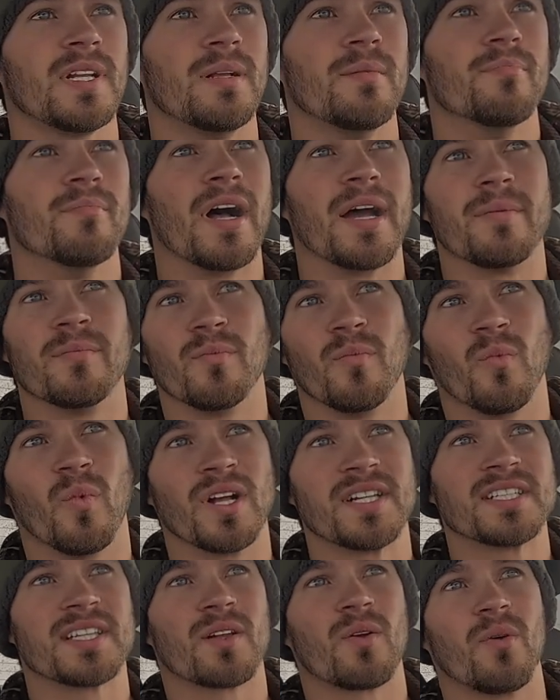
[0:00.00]
But
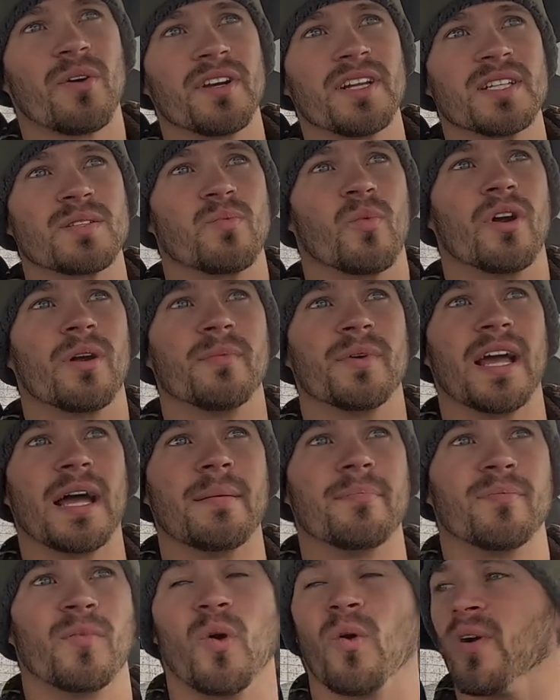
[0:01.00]
once the cord is warmed up,
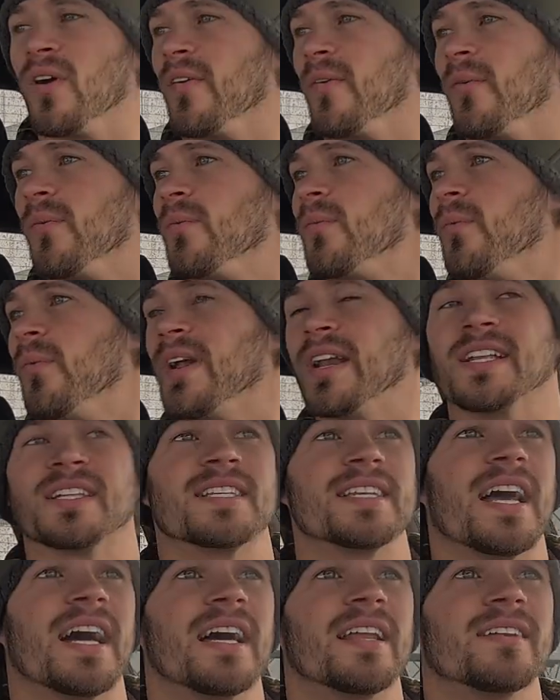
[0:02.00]
or when it's
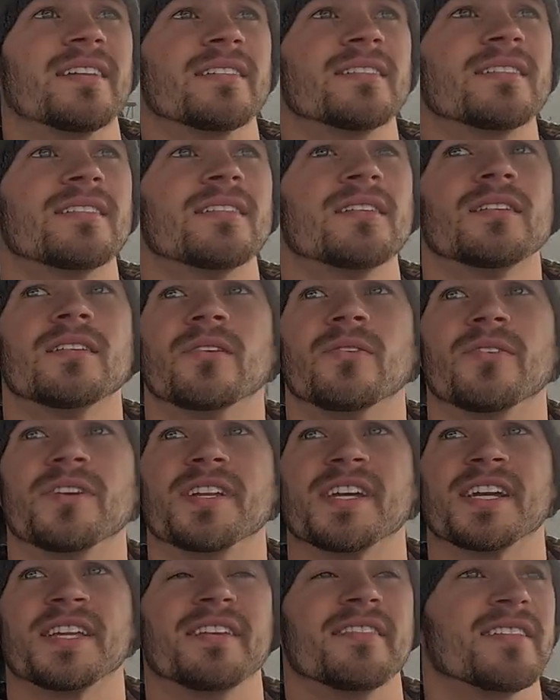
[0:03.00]
not
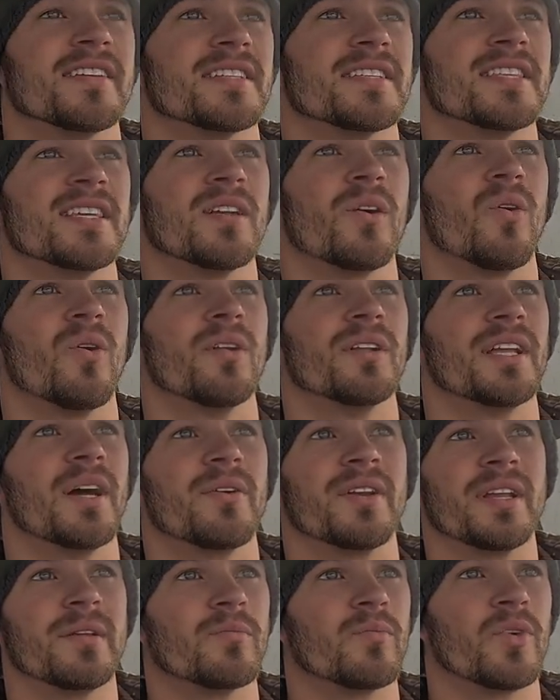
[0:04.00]
ridiculously cold out,
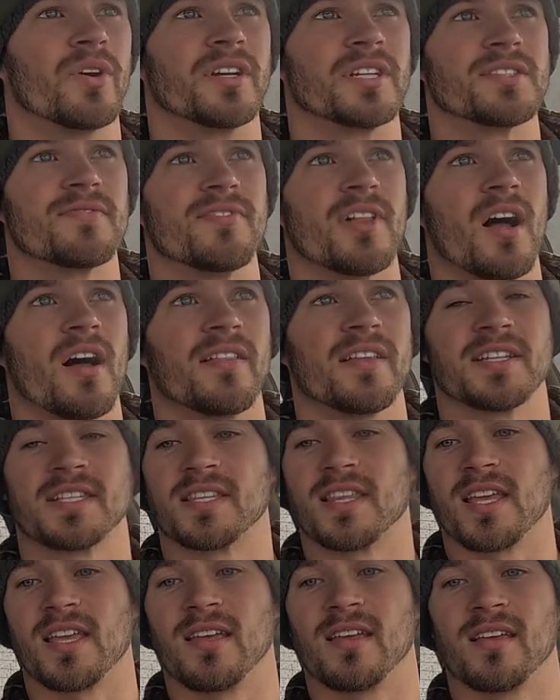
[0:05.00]
it works
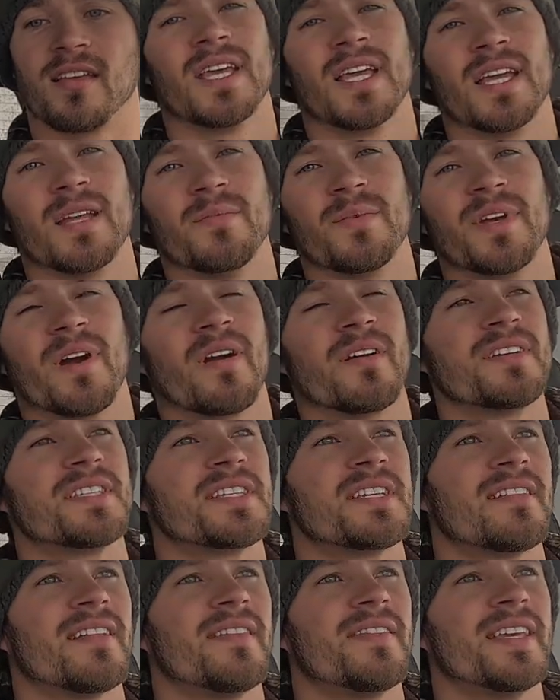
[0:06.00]
flawlessly. And we are
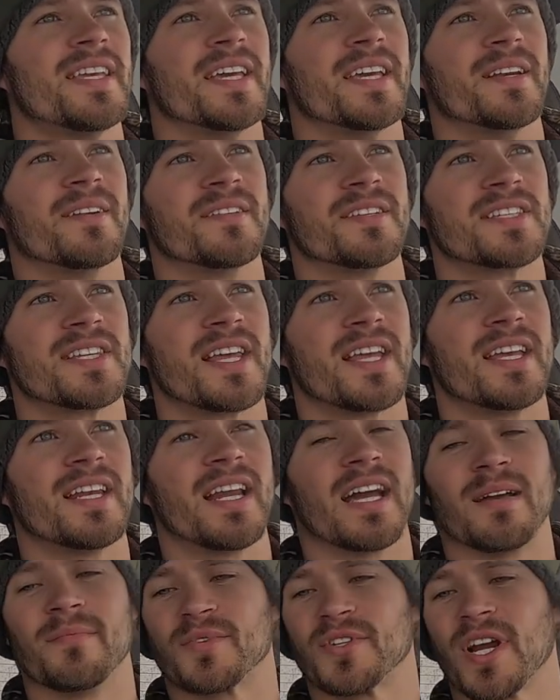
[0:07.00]
still on the interstate.
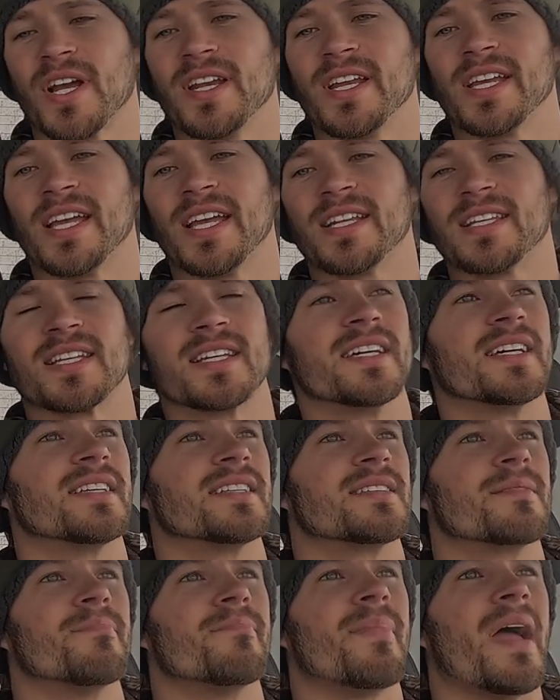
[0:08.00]
I'm trying to get to
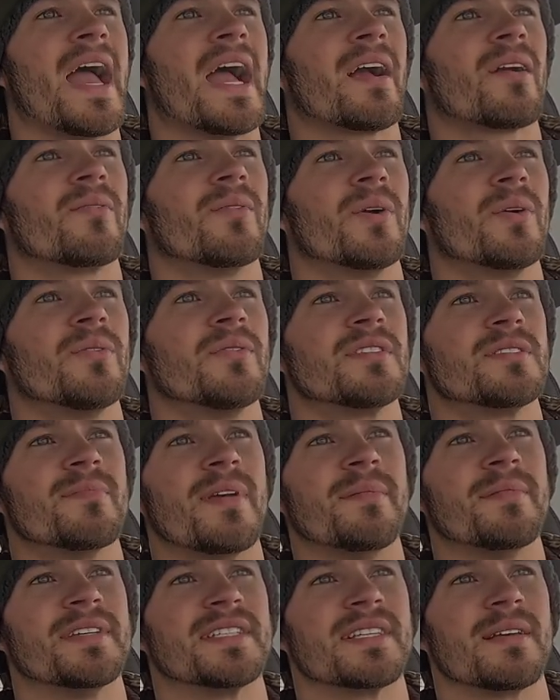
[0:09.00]
some back roads,
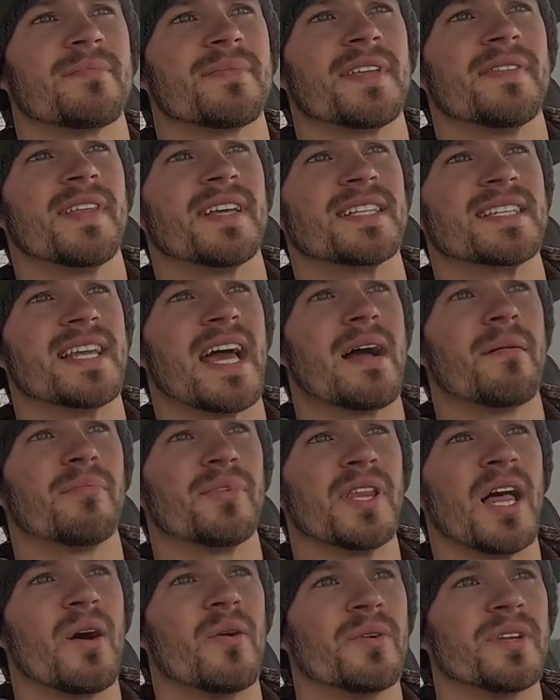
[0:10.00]
maybe something that's not
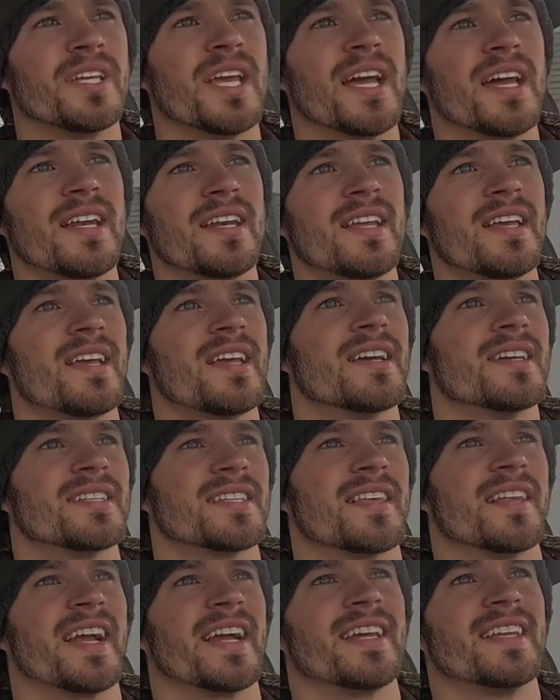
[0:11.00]
plowed yet, so
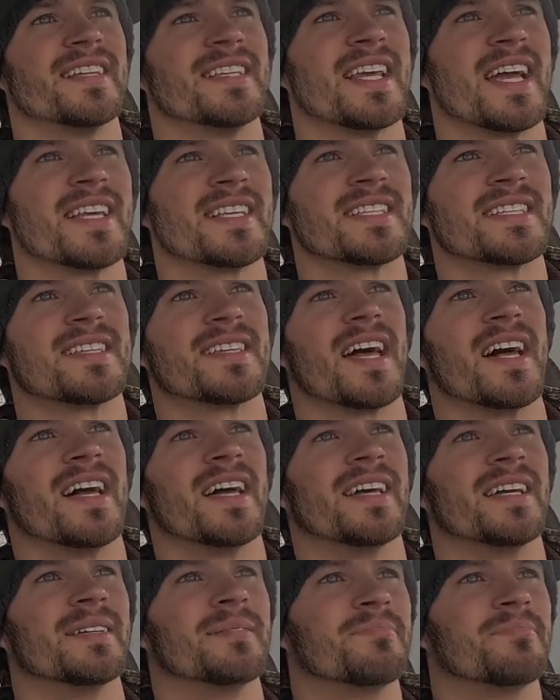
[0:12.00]
that I can test the